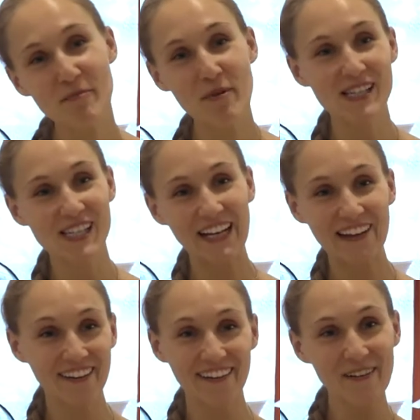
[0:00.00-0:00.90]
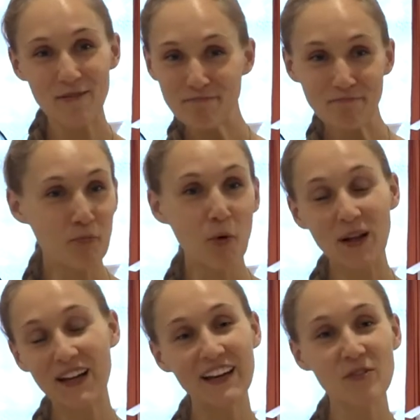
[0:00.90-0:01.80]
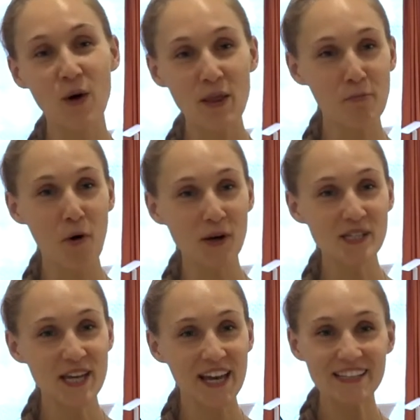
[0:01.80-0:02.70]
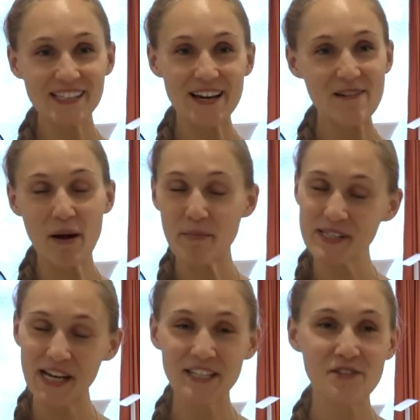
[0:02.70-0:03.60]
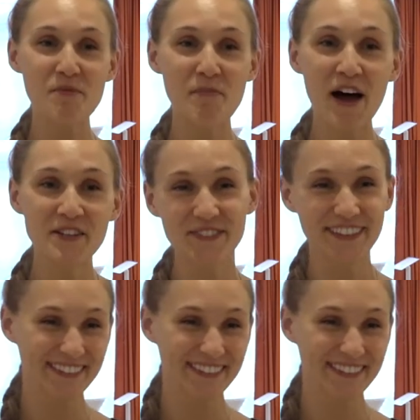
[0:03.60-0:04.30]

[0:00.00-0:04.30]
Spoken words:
are basically here, boiling in one pot, and I'm excited to be part of it.